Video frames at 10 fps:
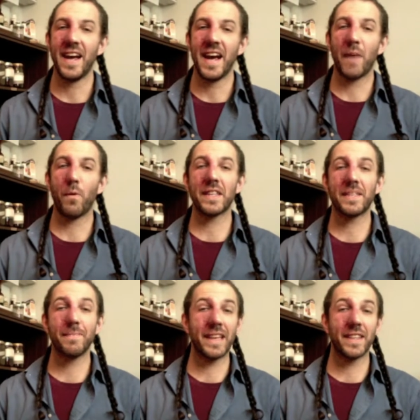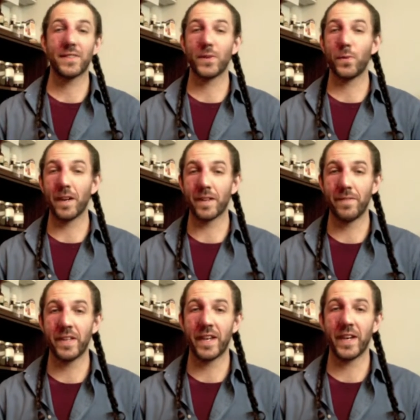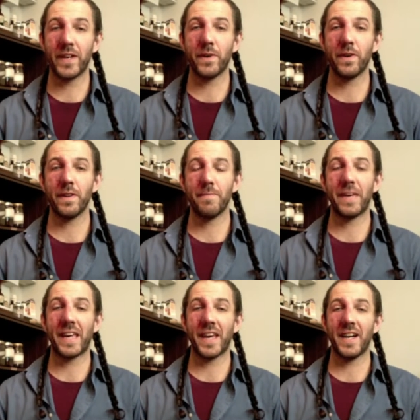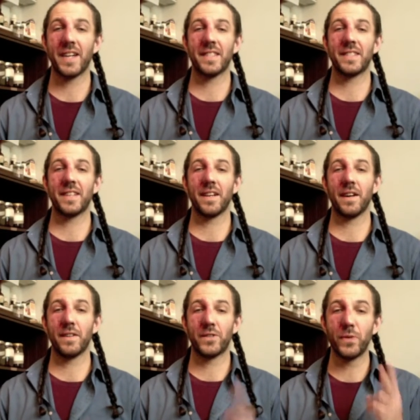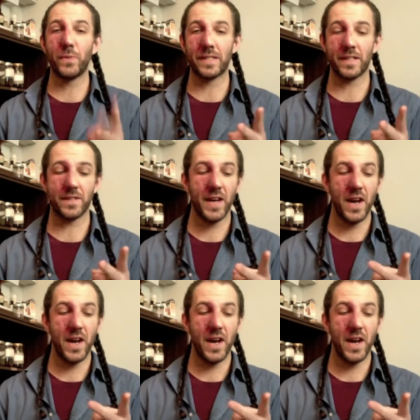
I wanted to make this little welcome video because two reasons.